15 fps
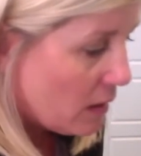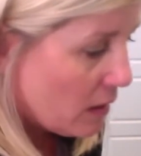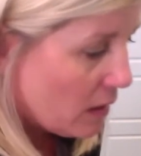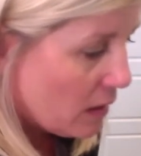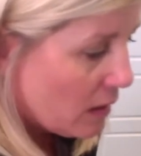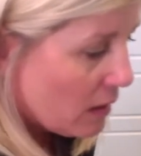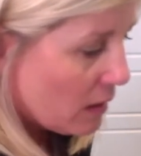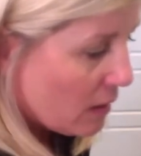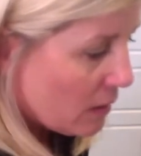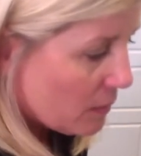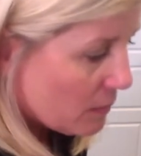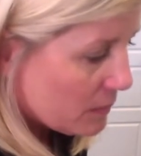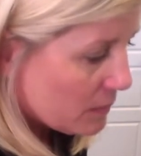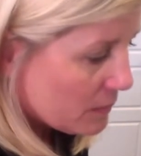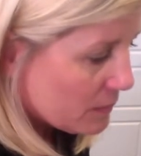We should
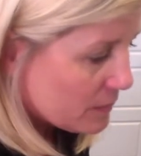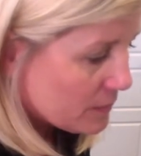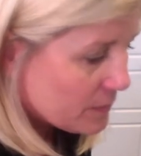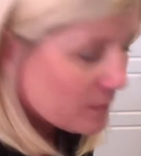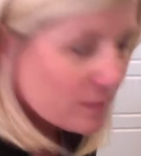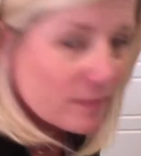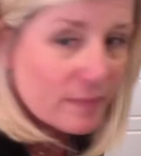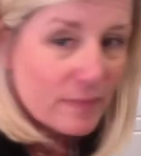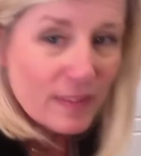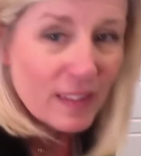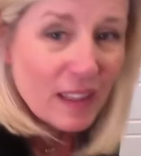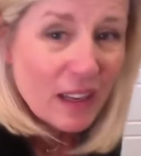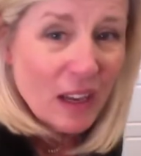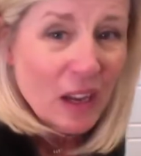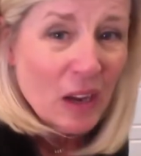wash our hands and
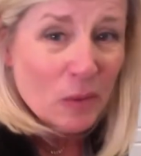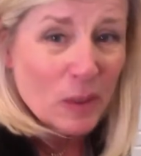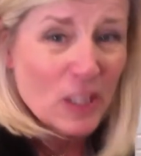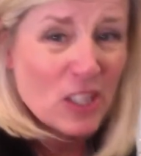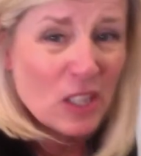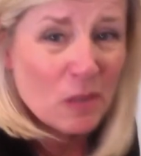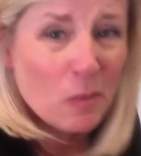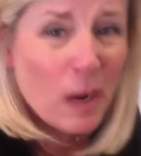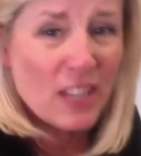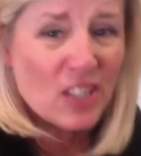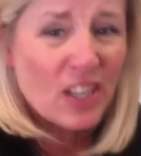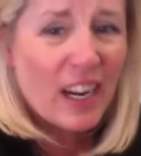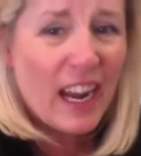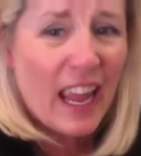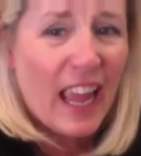remember our hand washing
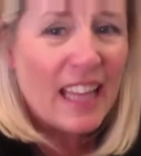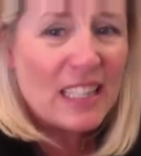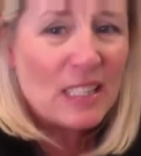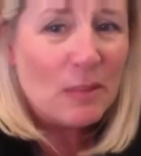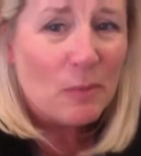song.